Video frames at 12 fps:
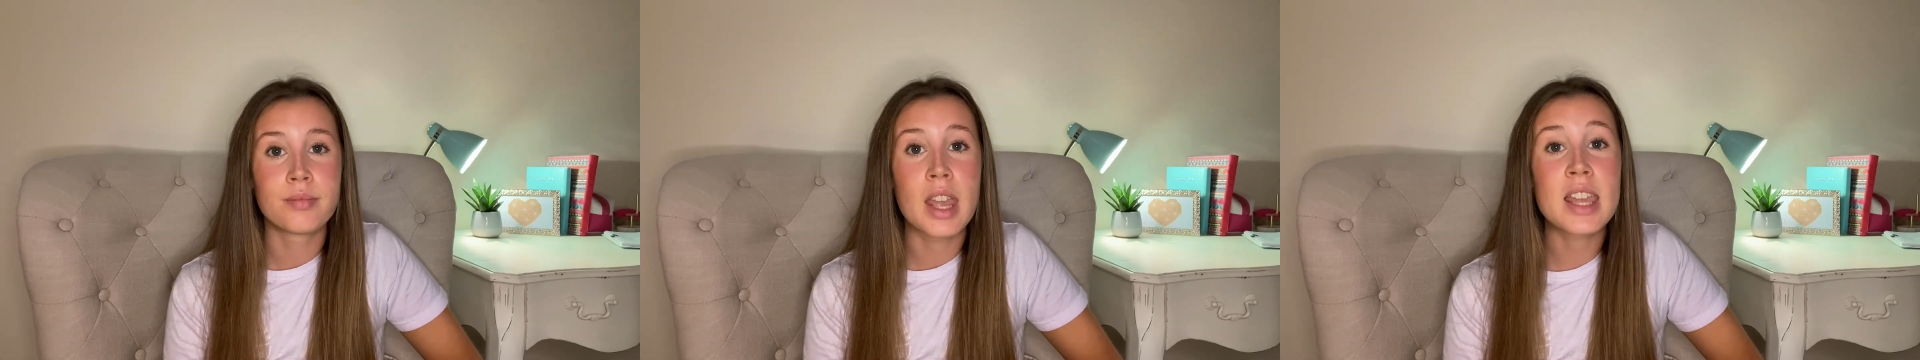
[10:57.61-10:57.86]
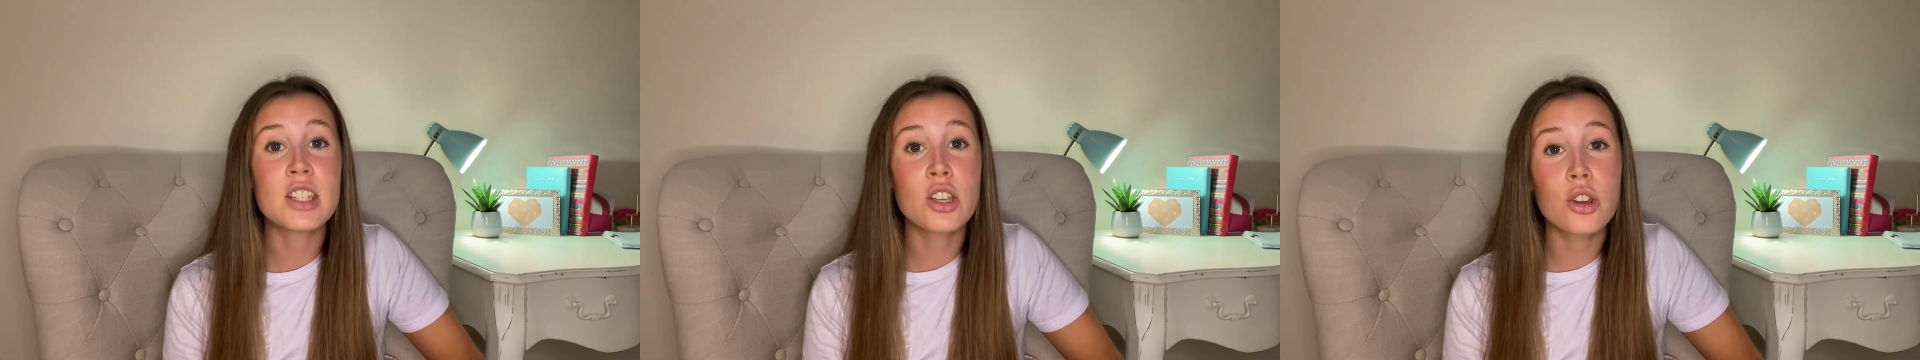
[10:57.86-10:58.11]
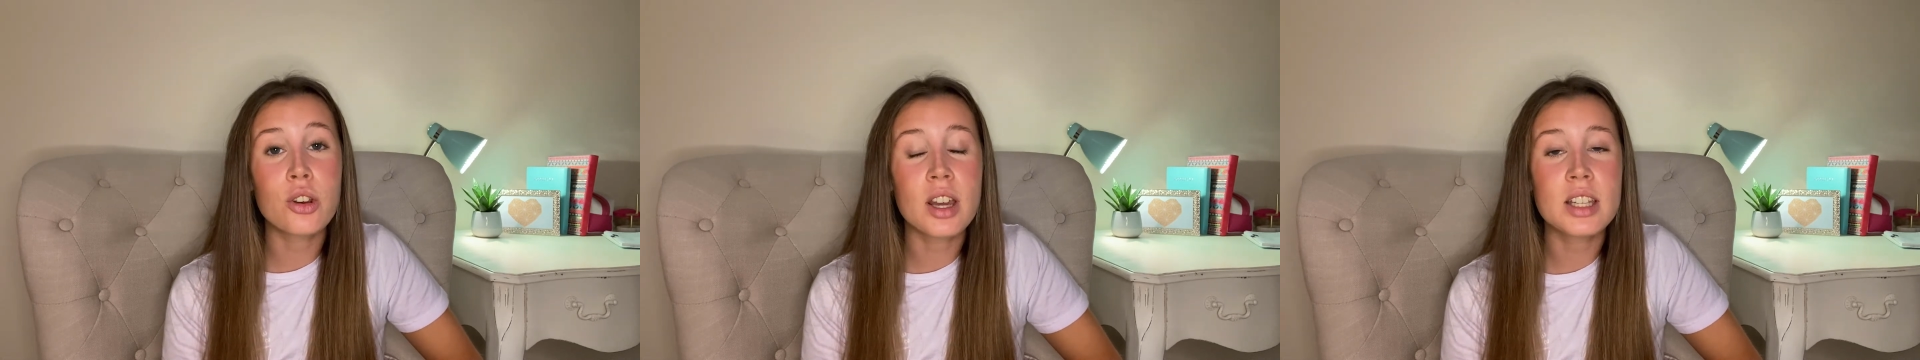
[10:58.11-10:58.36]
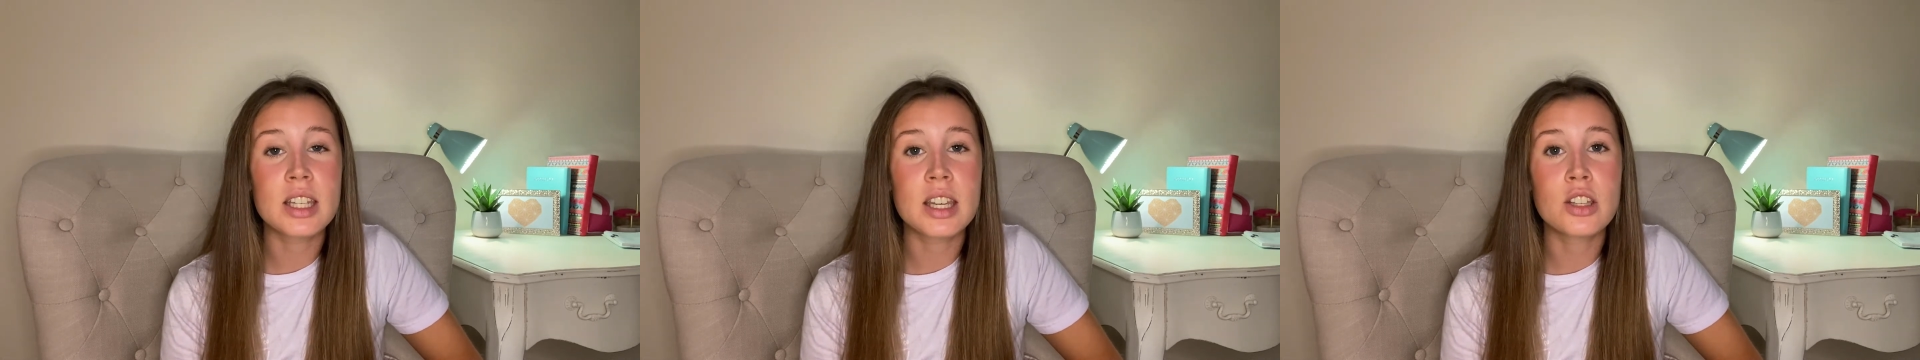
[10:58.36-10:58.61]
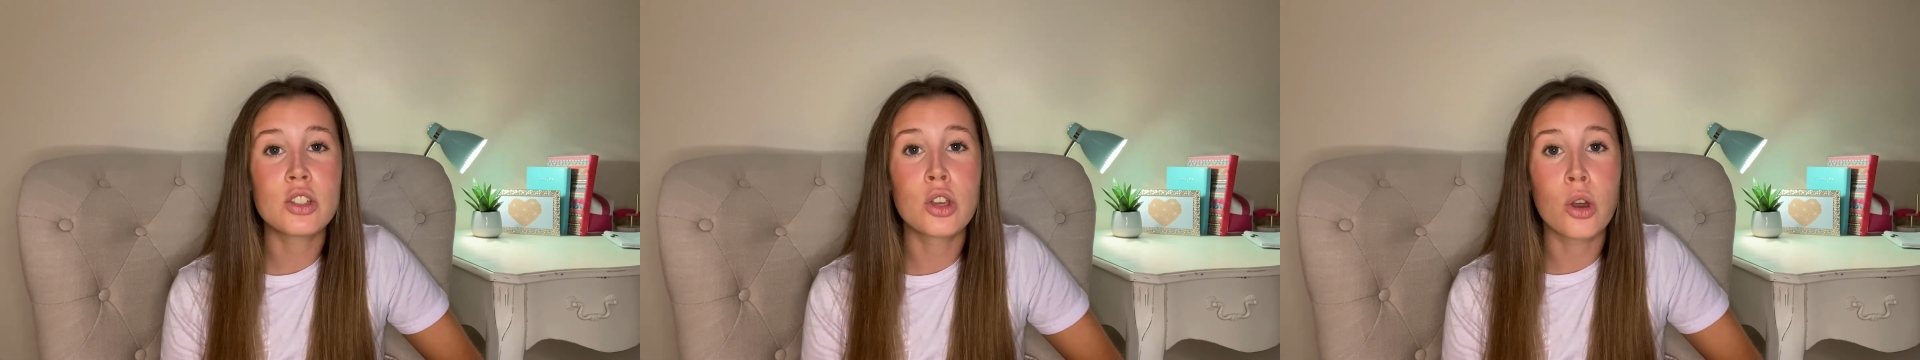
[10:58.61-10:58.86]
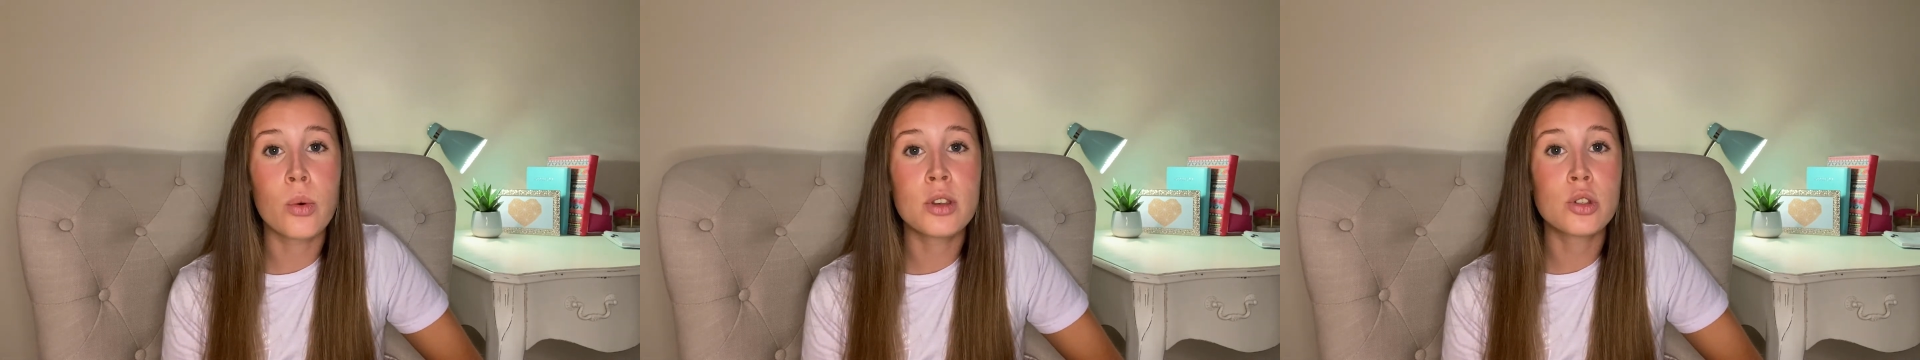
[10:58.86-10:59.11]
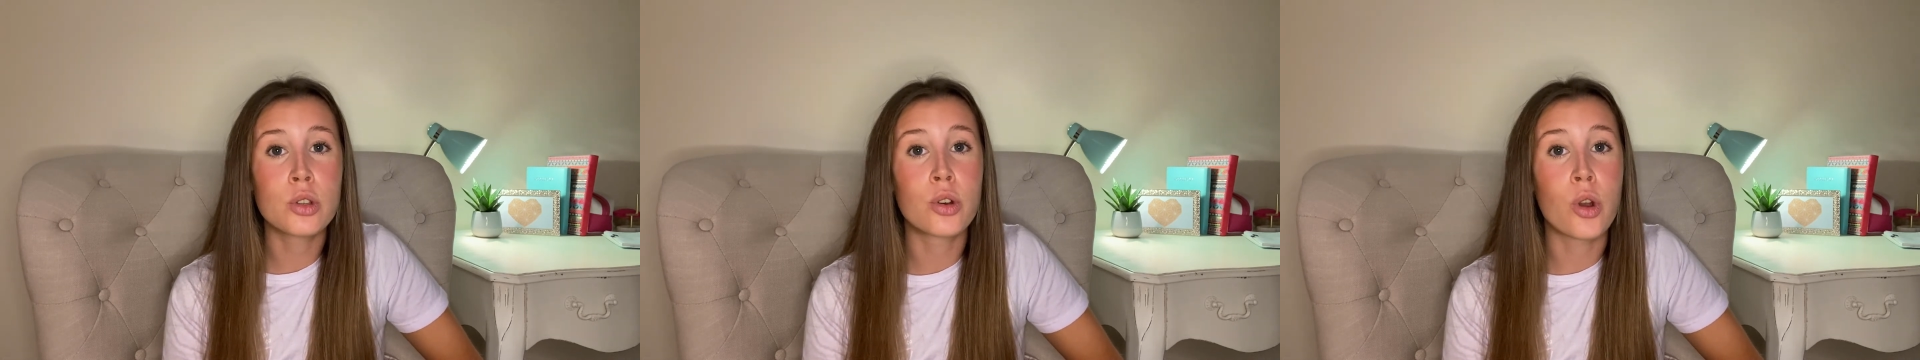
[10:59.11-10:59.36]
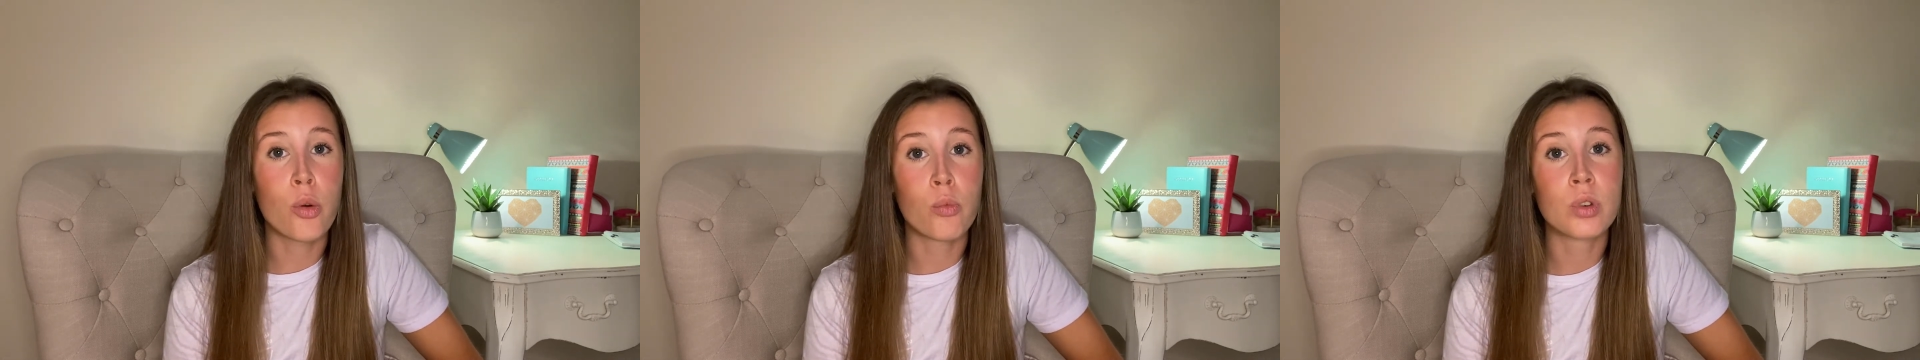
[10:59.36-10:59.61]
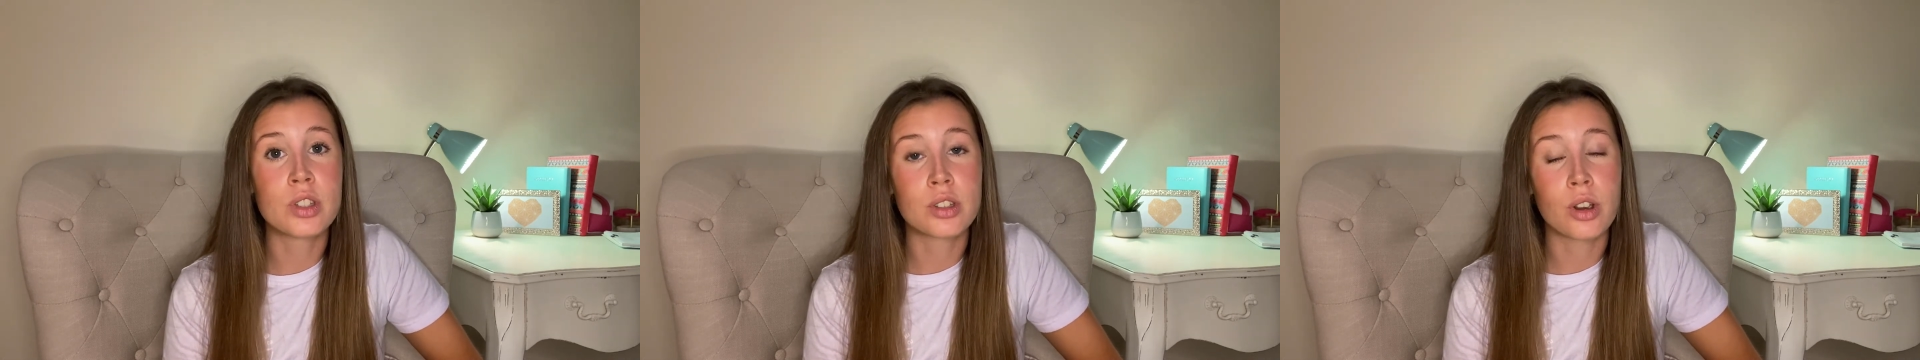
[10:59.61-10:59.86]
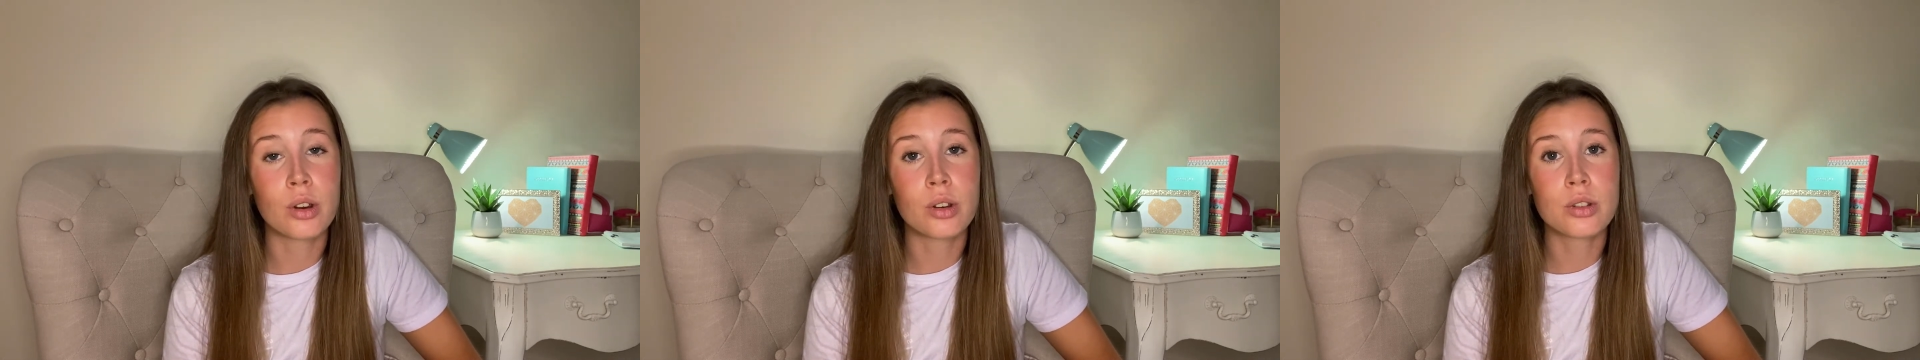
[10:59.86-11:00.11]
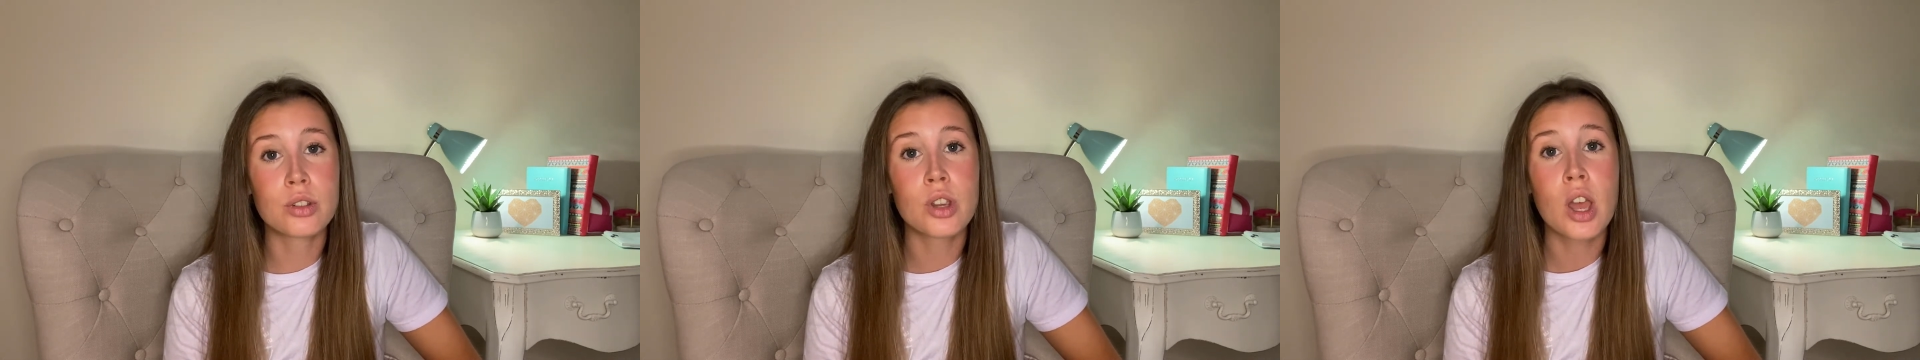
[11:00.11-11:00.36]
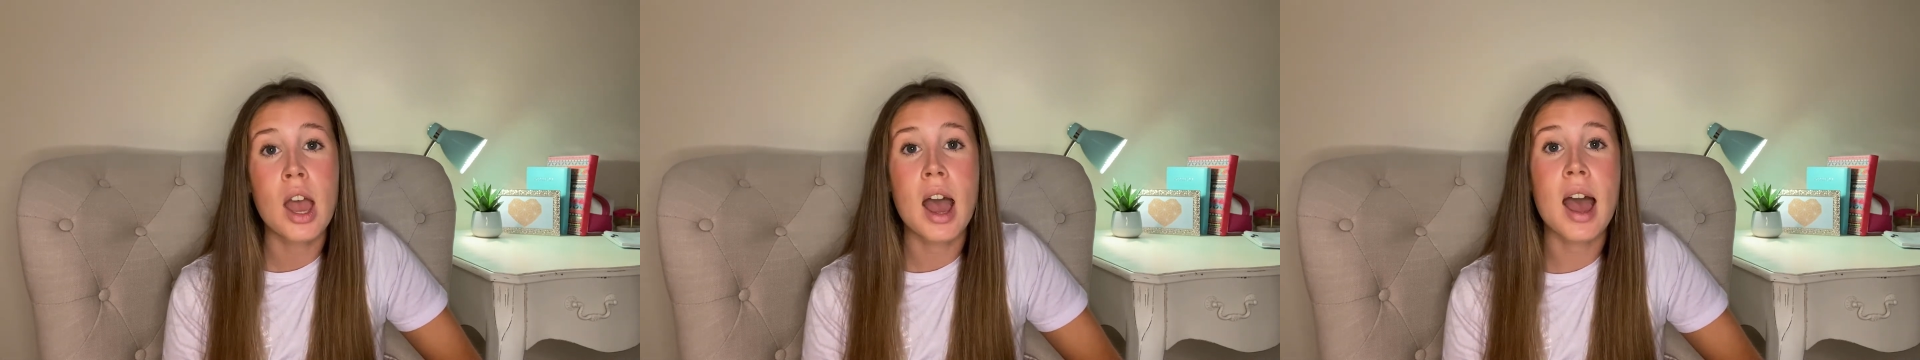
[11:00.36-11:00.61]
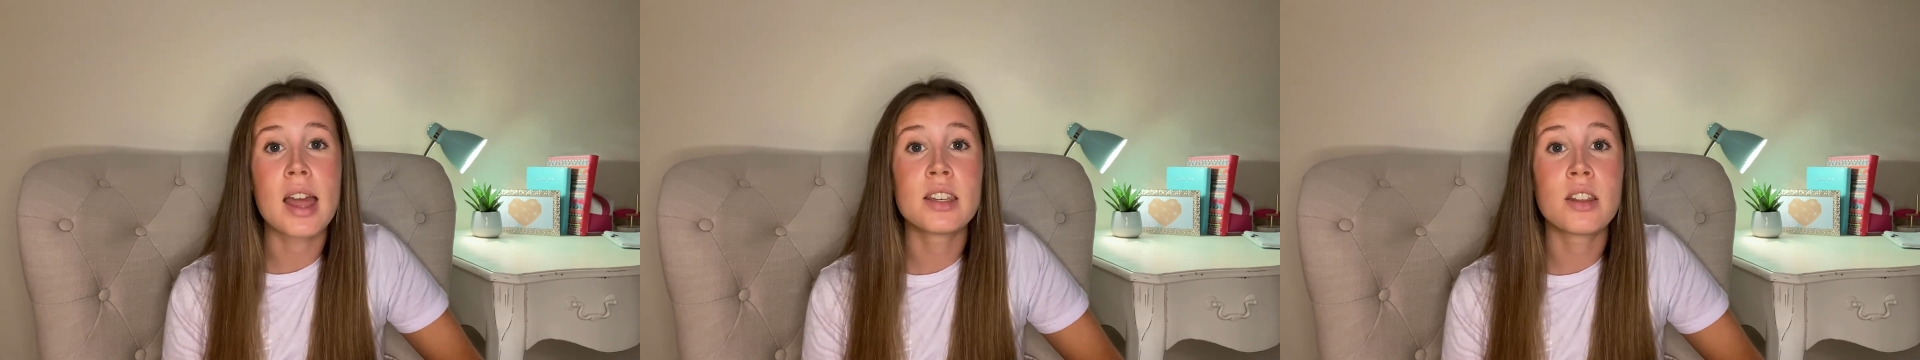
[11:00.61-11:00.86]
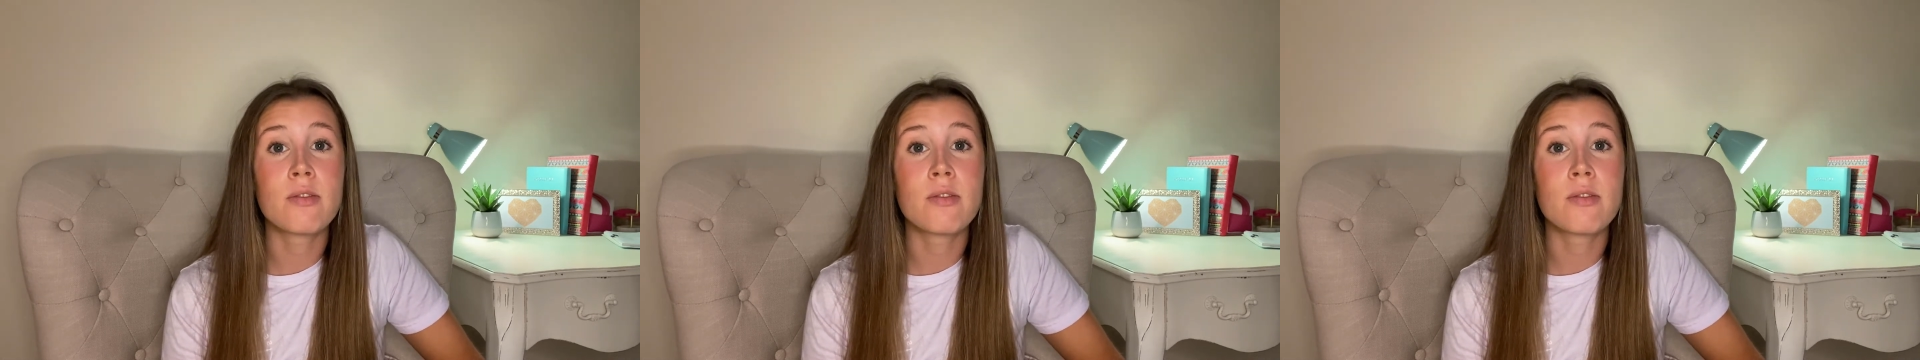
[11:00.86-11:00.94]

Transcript: It's a good idea to go and do your own research and